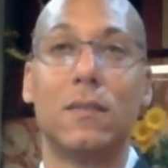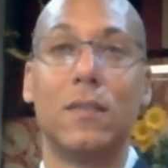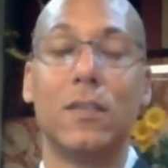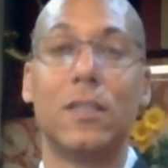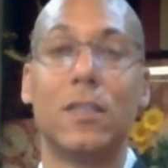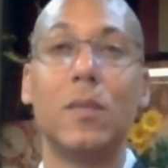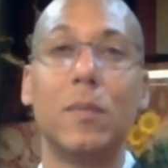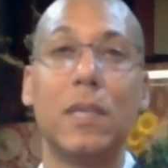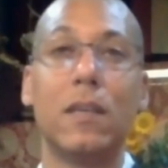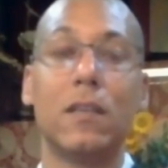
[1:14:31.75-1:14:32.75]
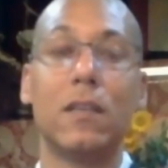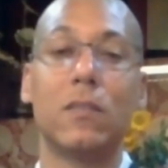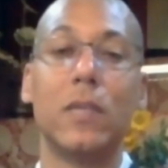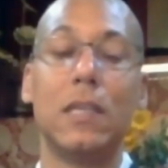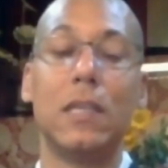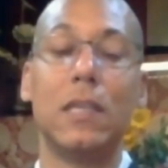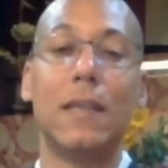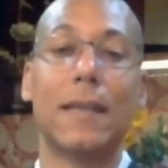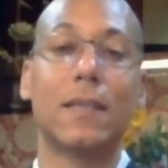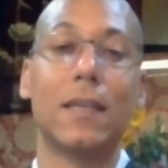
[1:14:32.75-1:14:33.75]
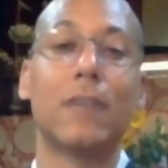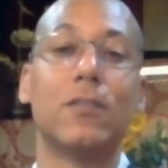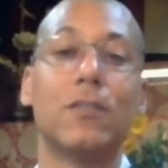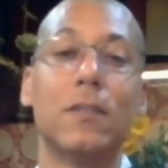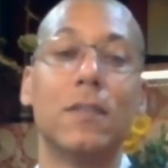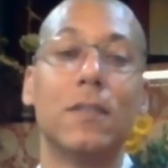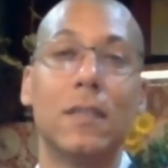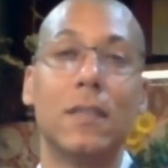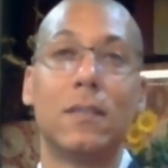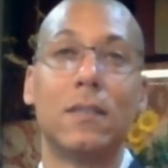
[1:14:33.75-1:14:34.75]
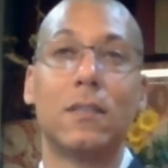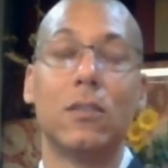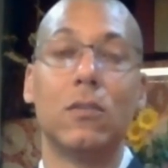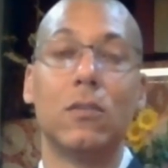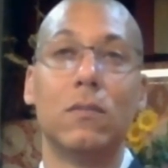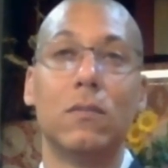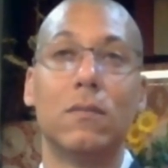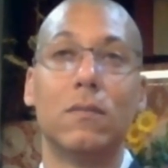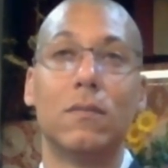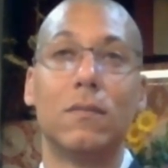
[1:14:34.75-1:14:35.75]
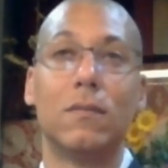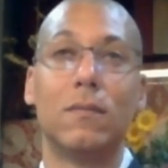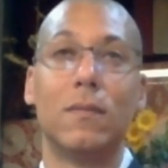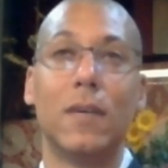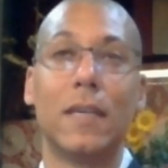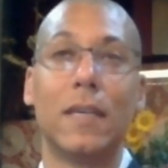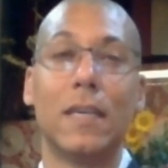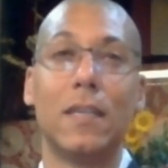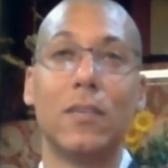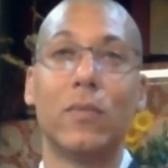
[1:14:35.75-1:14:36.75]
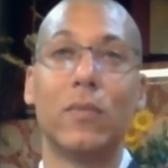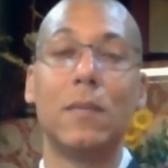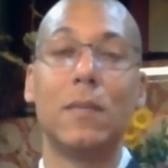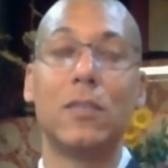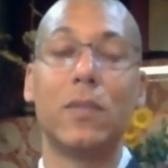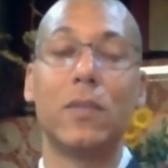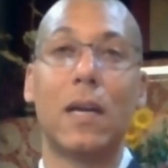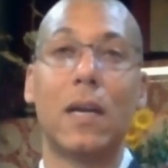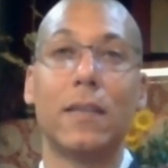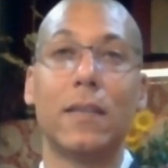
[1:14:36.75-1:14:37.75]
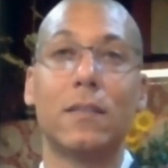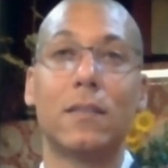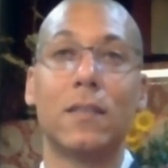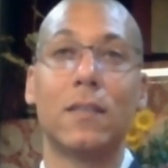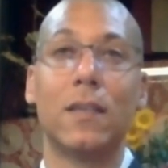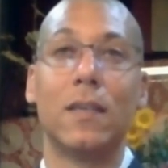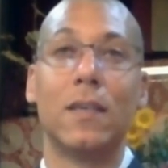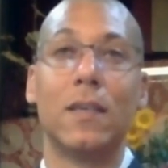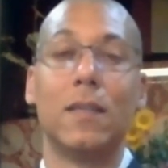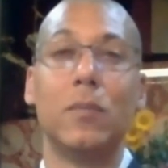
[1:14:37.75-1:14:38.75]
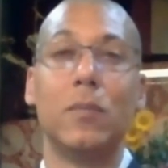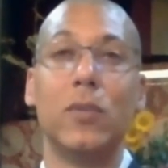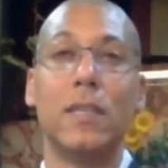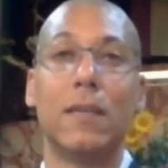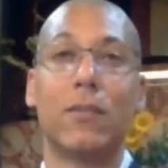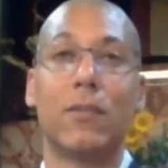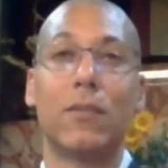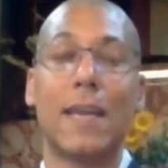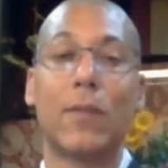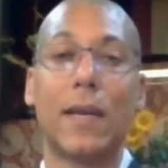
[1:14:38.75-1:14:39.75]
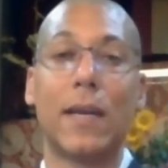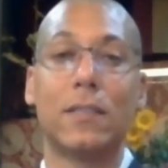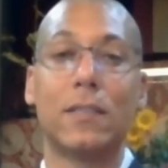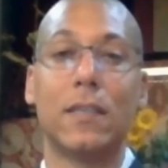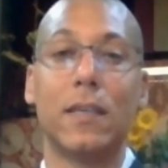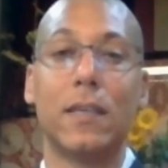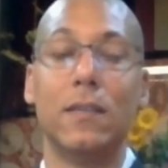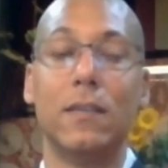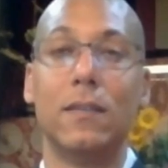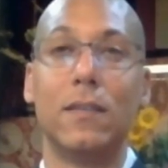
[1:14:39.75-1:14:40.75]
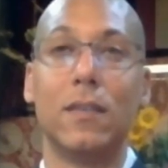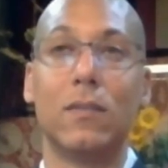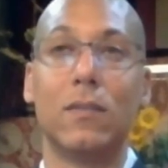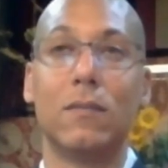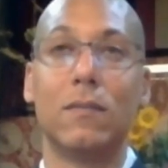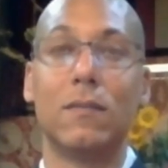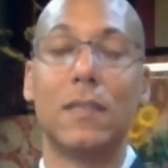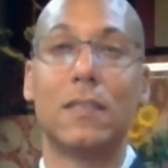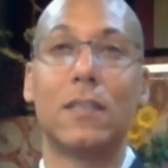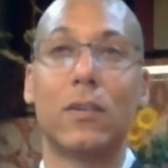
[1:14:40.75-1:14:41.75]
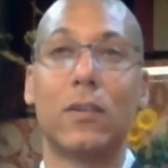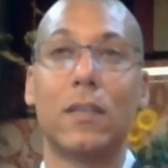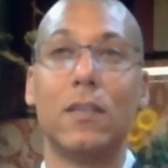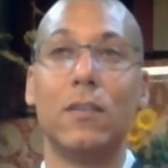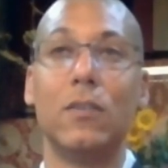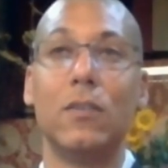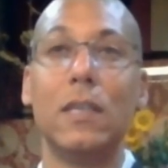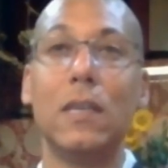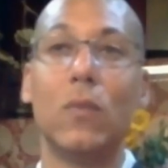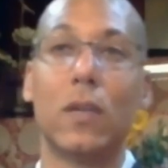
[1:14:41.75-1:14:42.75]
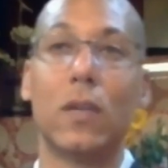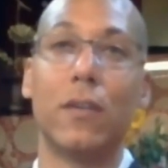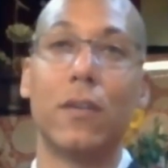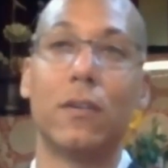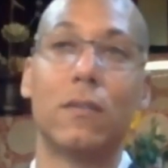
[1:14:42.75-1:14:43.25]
as human beings, we need that connection. So again, reading between the lines, the Buddha never came right out and said, necessarily you need one another.